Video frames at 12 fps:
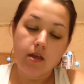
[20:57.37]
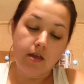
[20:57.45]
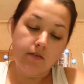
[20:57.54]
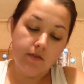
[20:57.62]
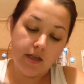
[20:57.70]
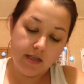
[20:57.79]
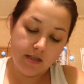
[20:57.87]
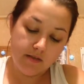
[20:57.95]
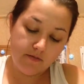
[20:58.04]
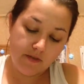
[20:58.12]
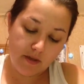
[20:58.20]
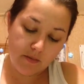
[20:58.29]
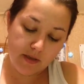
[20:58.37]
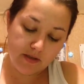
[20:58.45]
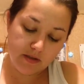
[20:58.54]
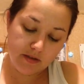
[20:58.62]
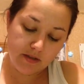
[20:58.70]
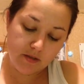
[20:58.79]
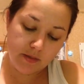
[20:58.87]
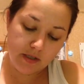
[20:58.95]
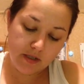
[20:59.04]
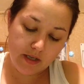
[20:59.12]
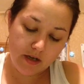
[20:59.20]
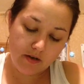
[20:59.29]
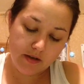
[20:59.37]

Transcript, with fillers: And Violet Femme is a little bit lighter.